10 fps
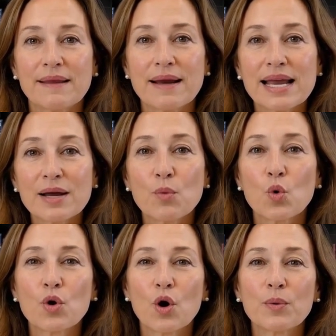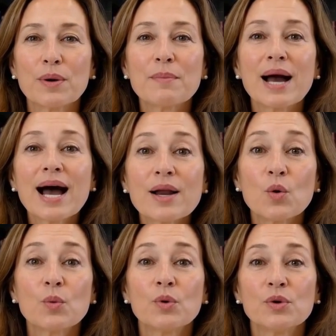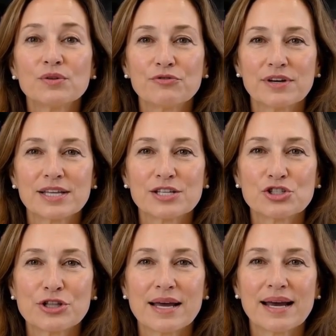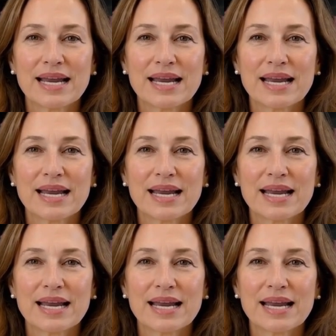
in a more common black or maroon finish,